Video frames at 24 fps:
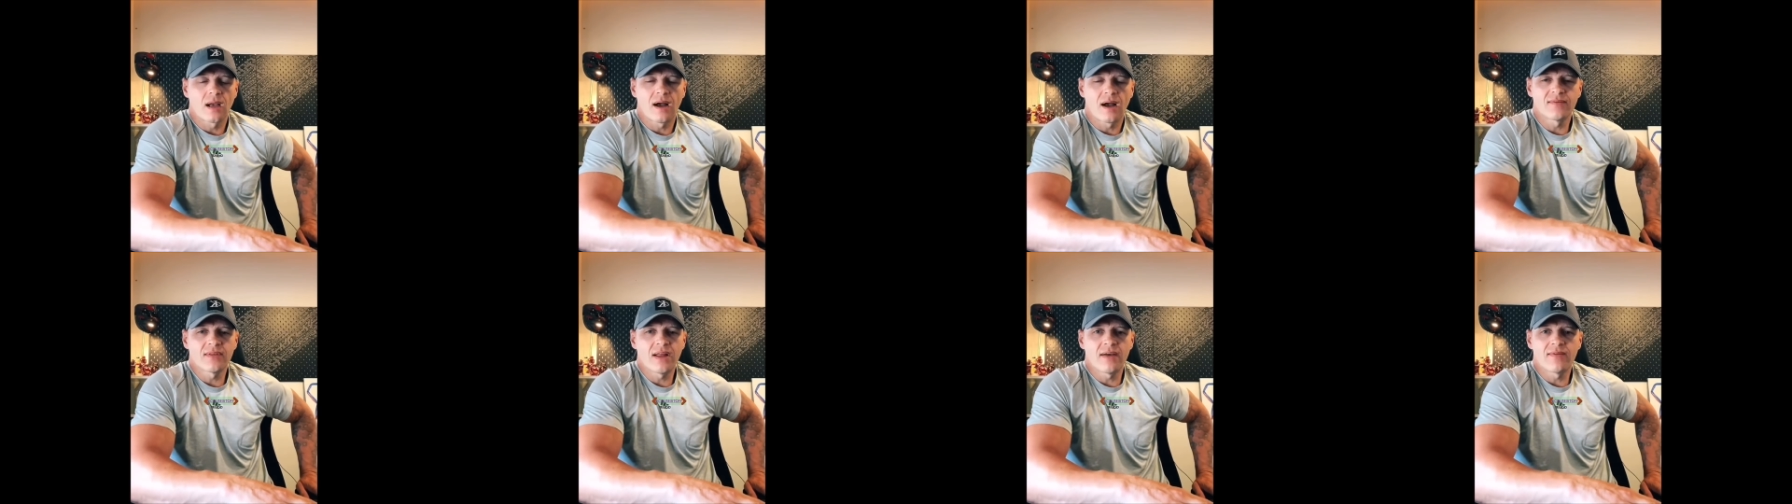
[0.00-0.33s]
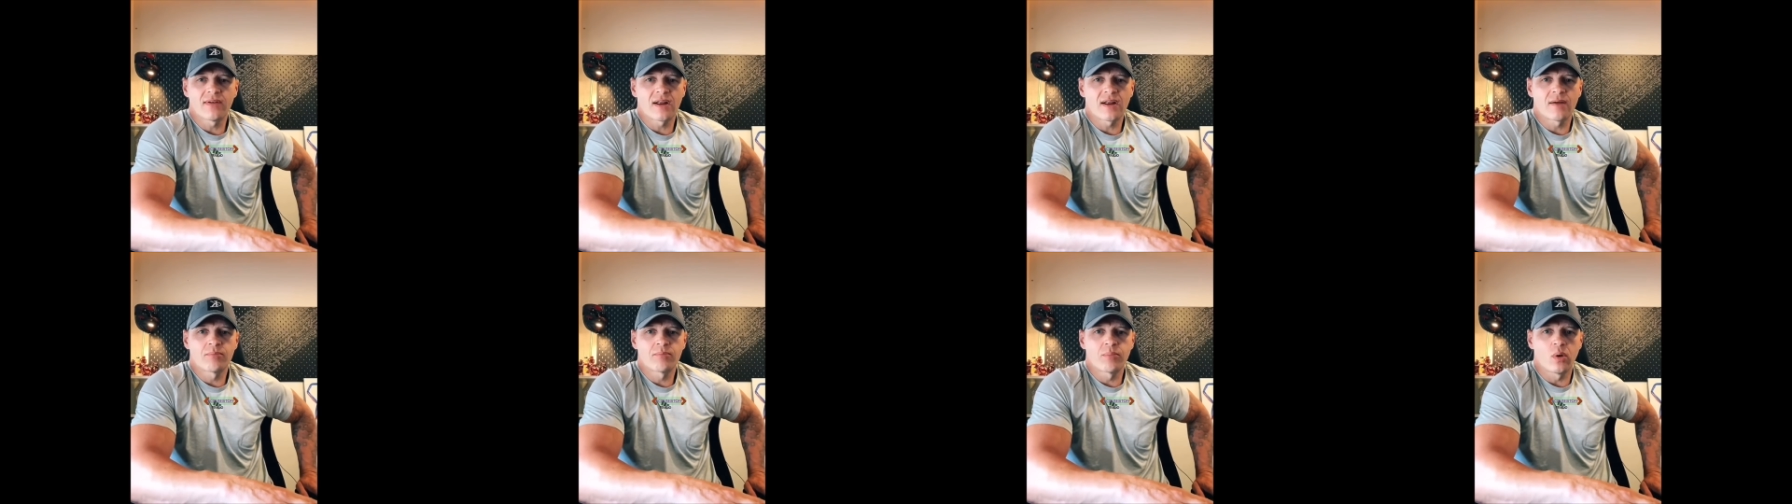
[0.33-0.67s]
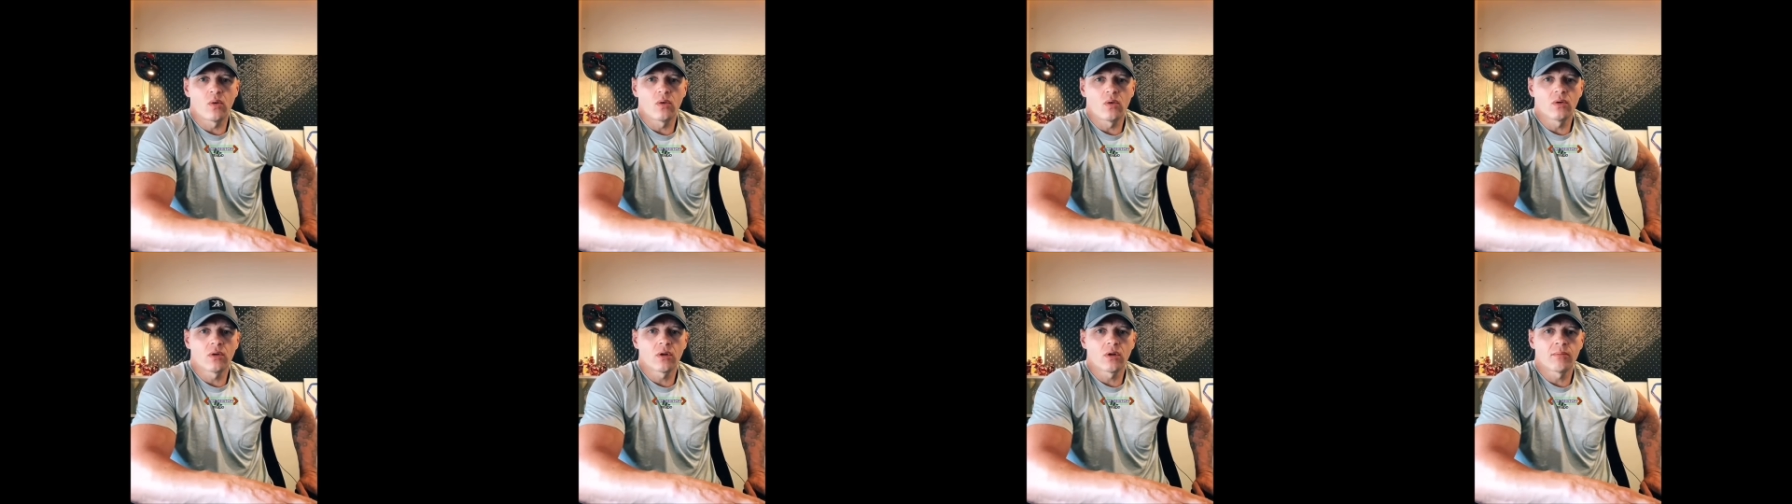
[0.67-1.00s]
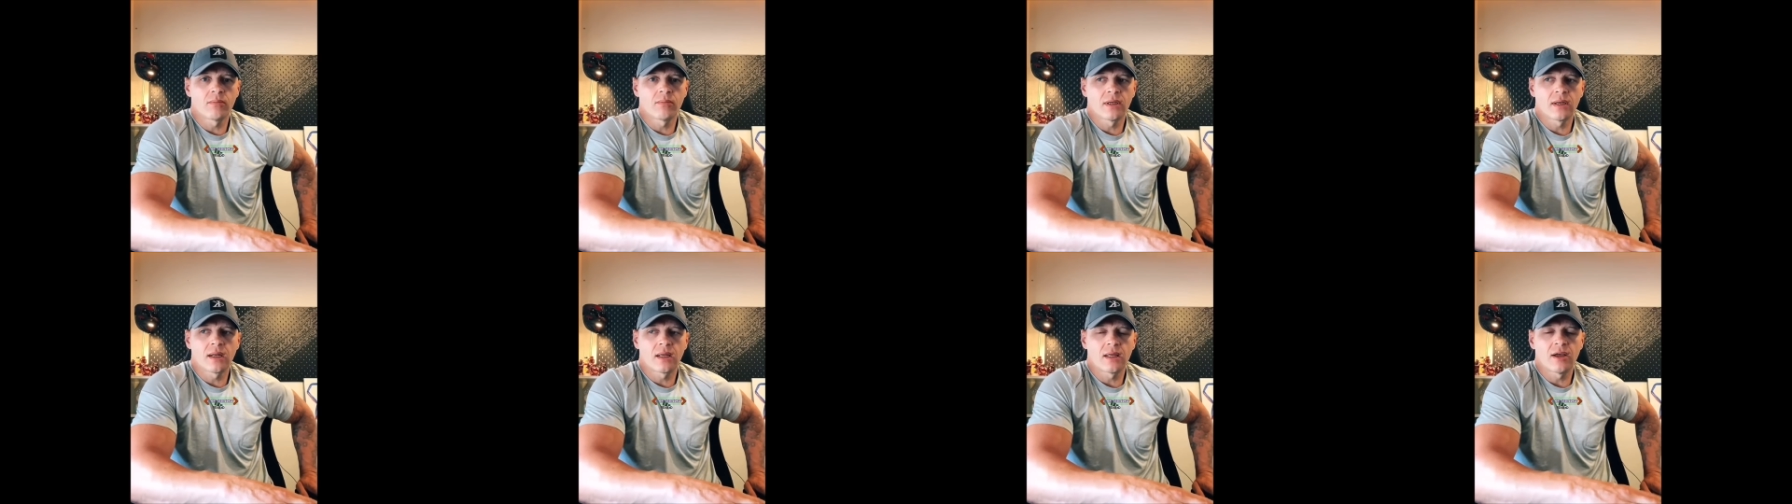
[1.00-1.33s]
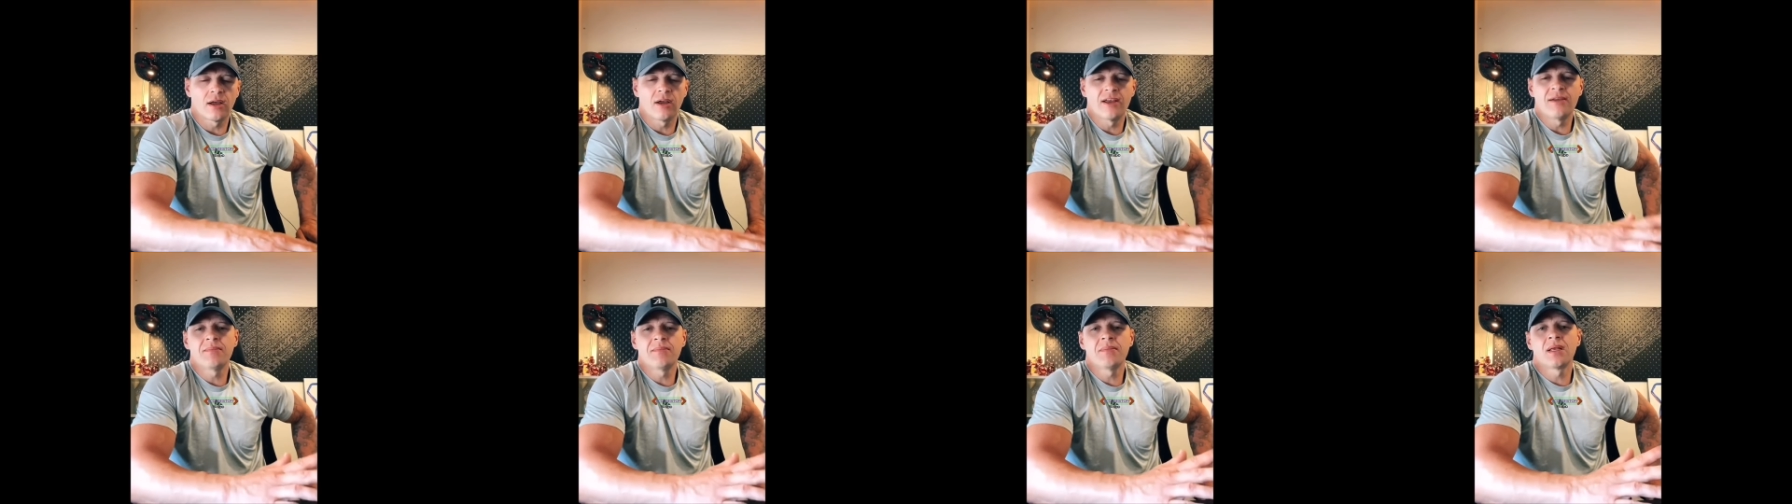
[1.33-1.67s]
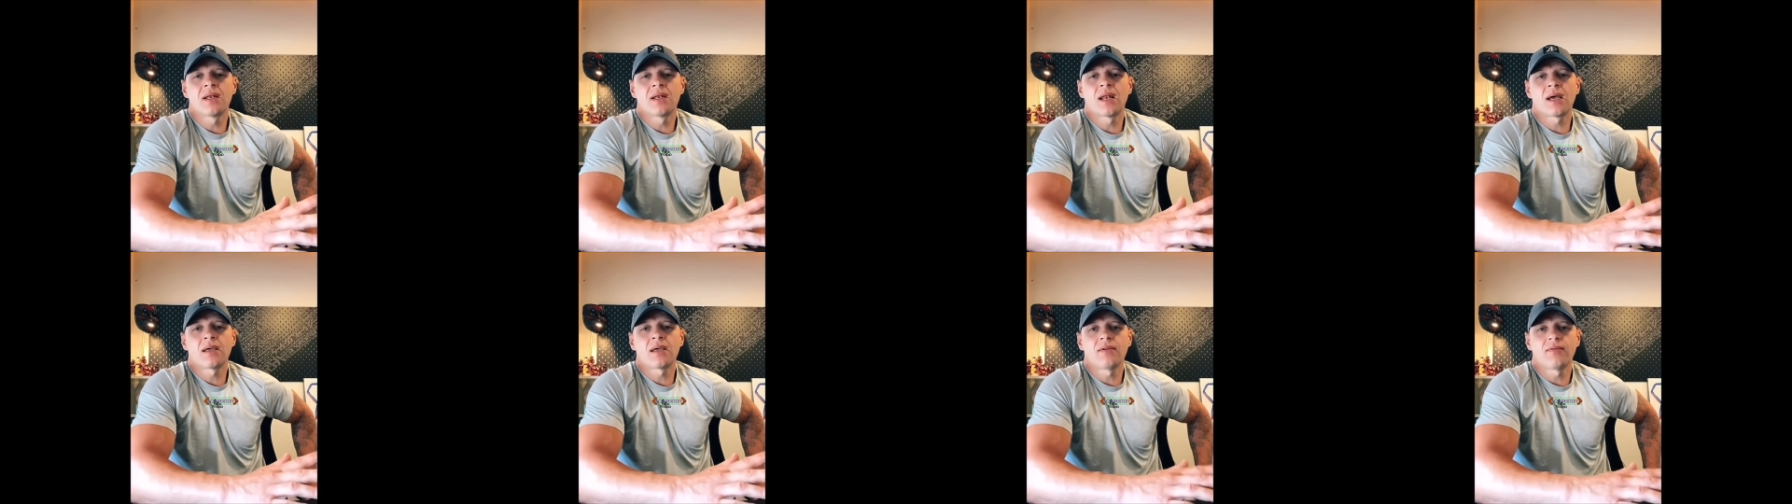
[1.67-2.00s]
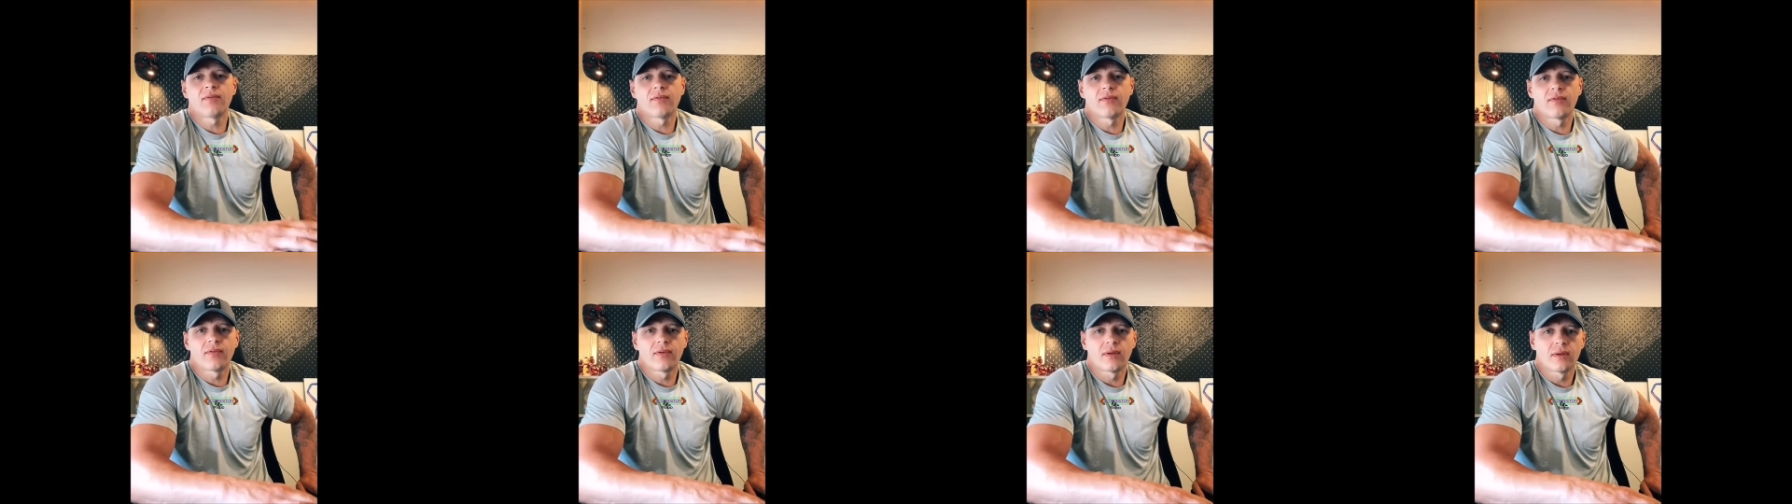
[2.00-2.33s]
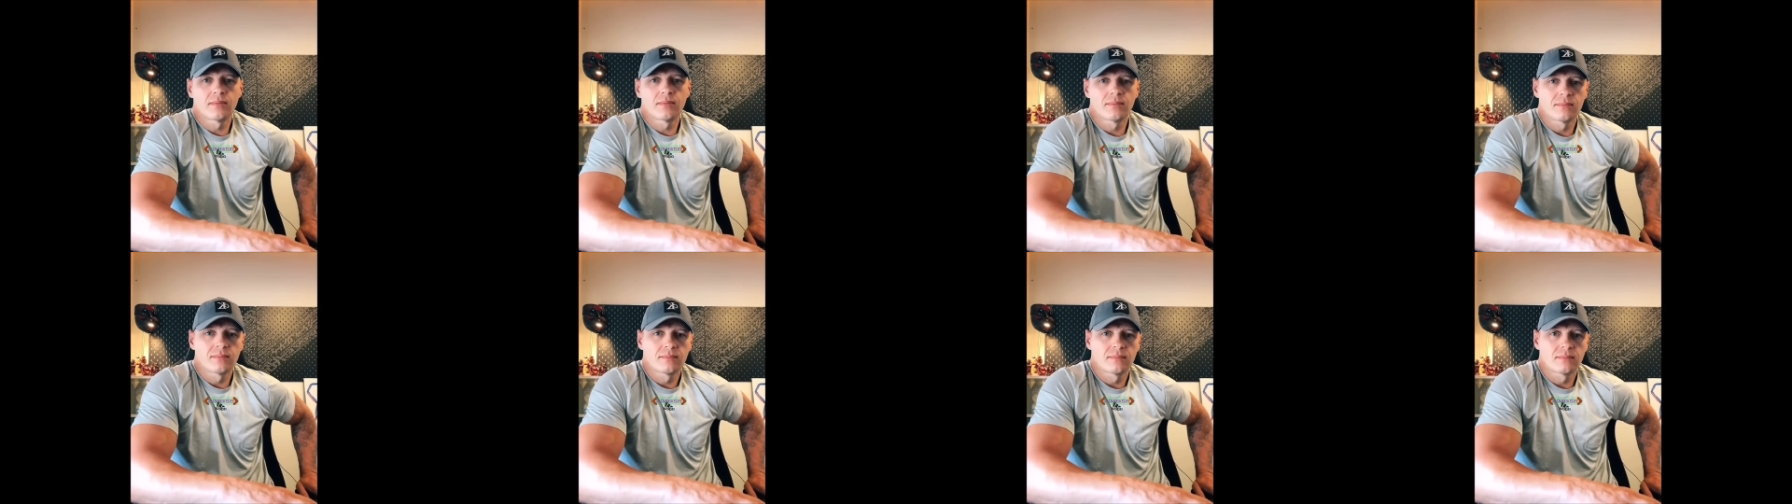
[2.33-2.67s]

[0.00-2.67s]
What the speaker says: I've never had pulled on me like in my life.